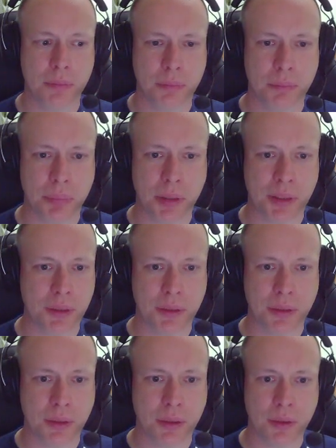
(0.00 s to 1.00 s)
But
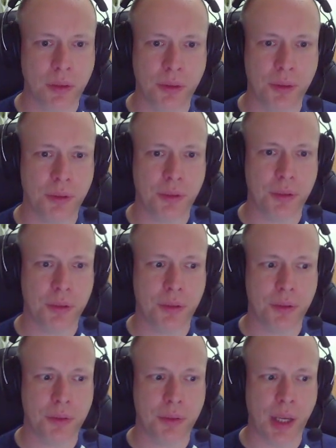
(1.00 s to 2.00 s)
don't,
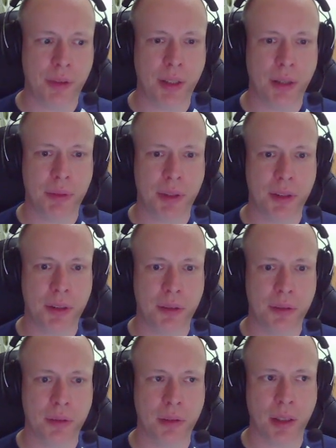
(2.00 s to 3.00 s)
I never,
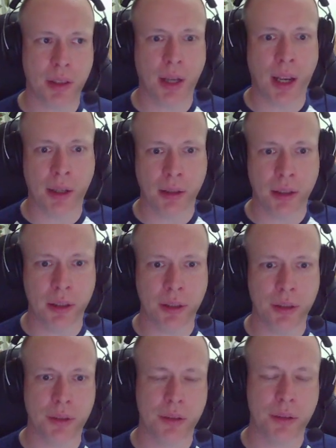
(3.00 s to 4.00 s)
like, I
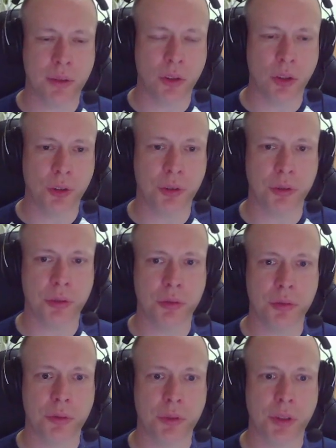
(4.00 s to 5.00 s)
learned not to
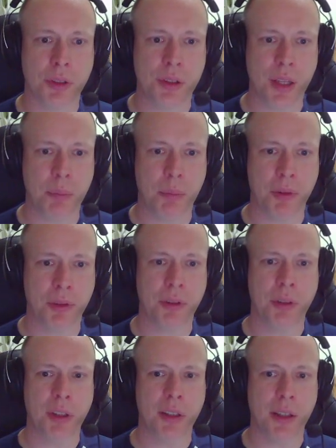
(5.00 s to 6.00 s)
skip on the
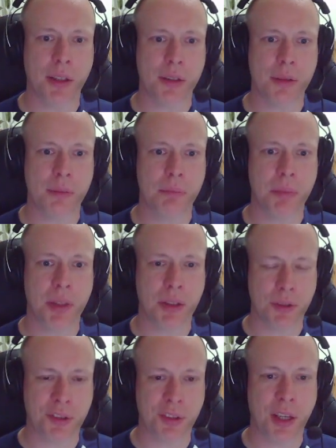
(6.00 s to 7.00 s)
unit tests
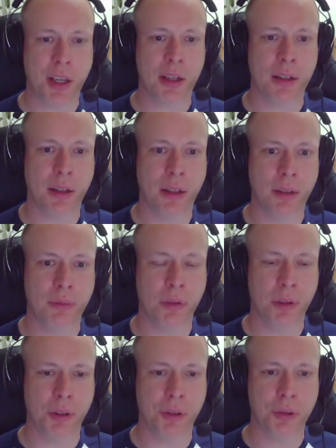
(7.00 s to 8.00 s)
because they are really
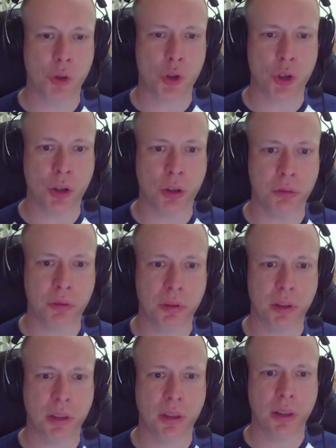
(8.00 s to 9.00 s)
for you to show
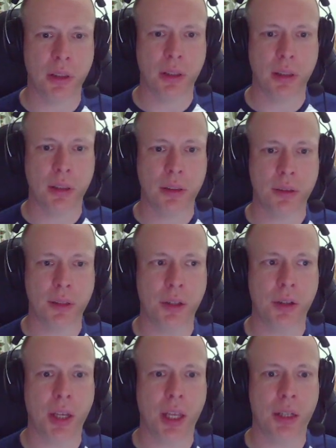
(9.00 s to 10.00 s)
that you
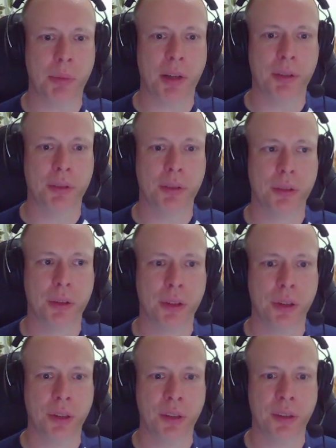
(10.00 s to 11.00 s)
care about
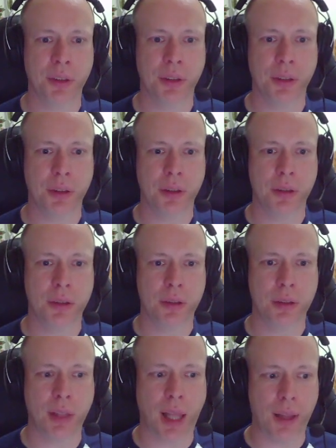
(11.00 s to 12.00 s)
the
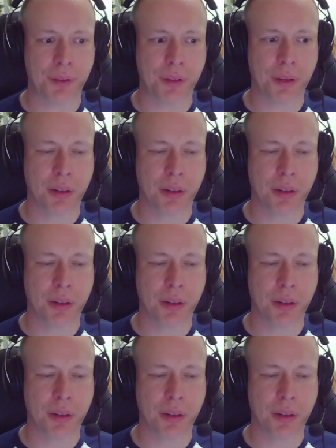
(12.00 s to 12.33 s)
task.